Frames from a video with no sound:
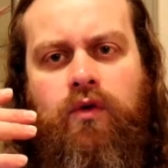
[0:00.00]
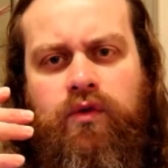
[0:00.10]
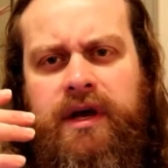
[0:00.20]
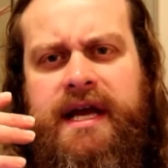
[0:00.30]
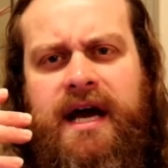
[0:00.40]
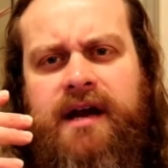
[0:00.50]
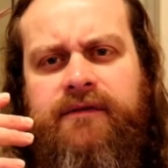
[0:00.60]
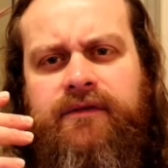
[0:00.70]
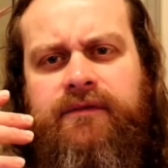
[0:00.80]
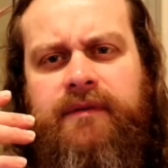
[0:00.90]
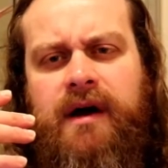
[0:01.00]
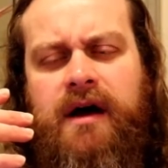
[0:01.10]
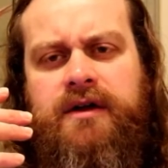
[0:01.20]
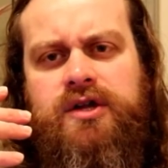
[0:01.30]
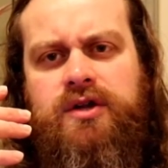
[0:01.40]
really kind of
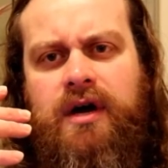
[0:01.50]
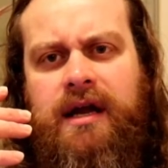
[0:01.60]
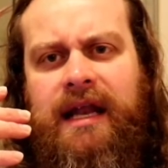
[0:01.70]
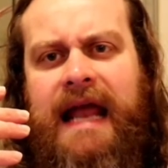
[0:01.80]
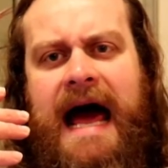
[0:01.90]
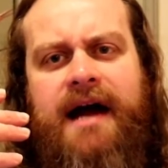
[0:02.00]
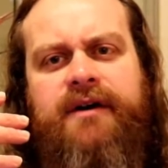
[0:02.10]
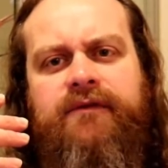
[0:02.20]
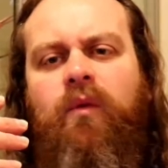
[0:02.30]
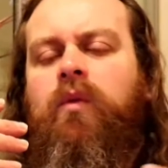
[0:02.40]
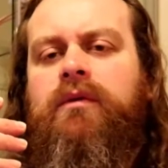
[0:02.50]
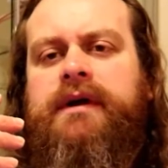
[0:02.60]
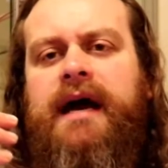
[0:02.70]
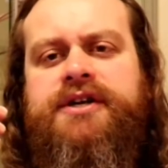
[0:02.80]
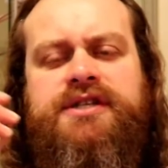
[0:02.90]
a lack of
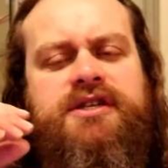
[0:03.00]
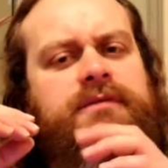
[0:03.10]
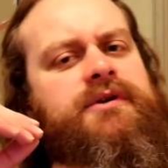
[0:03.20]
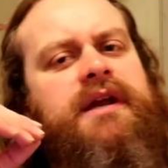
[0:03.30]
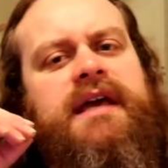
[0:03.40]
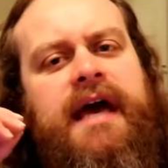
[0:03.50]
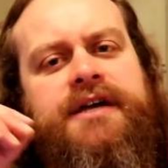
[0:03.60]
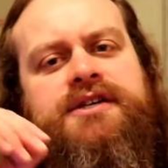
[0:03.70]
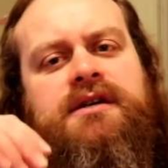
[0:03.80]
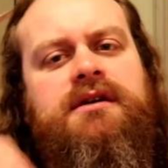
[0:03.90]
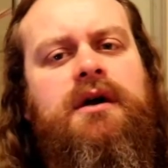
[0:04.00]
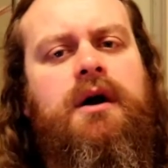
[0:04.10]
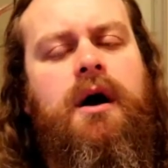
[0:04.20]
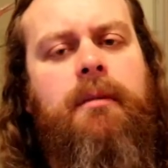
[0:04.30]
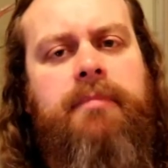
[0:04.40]
not just communication,
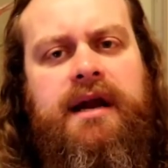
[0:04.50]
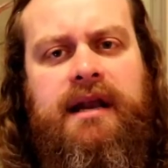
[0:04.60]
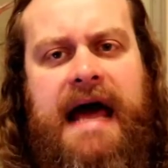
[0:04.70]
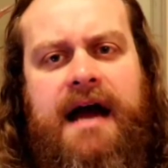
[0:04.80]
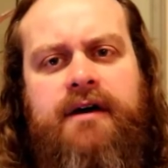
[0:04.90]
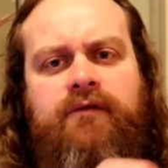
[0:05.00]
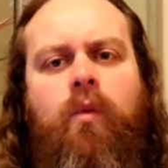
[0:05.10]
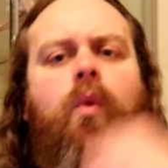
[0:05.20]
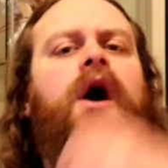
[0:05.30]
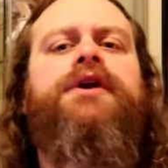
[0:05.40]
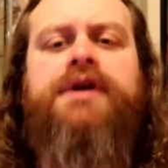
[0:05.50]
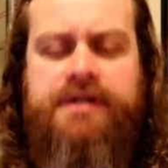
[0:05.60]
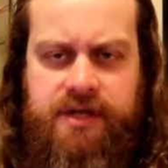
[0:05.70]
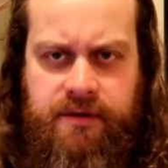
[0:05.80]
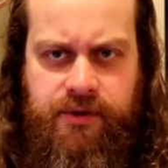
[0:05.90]
but a lack of wanting
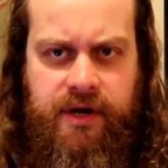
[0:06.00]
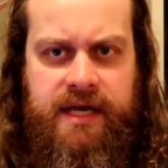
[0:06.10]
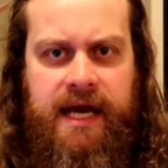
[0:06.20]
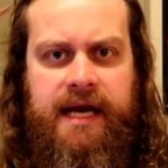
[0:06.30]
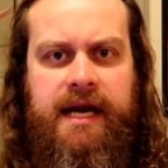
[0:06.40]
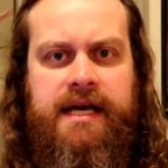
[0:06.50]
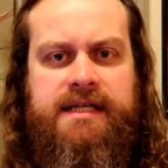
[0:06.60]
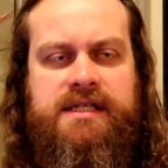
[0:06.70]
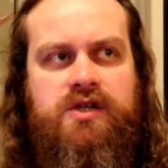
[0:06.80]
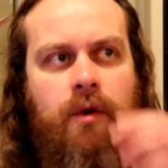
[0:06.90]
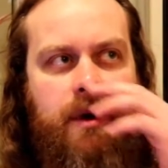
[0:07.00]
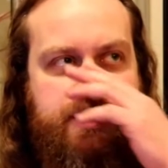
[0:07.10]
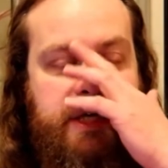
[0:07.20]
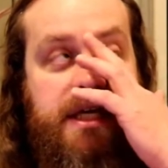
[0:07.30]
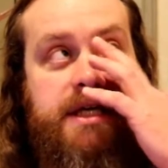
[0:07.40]
to communicate. It is so
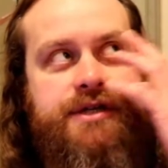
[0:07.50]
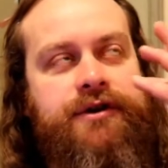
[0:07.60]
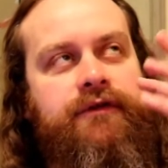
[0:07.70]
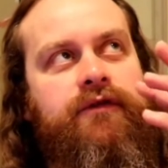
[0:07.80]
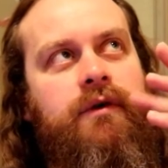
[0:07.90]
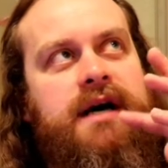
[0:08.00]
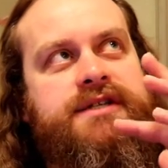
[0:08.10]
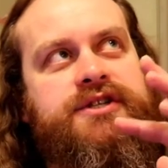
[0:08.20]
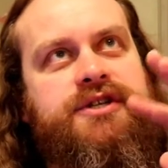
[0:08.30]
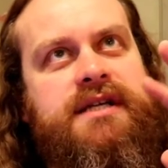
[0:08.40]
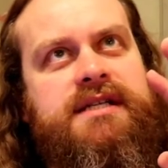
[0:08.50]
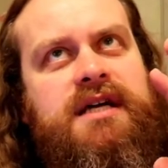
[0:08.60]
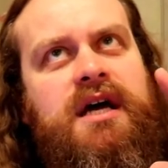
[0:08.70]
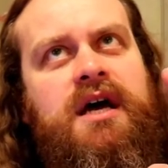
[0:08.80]
much easier for us to just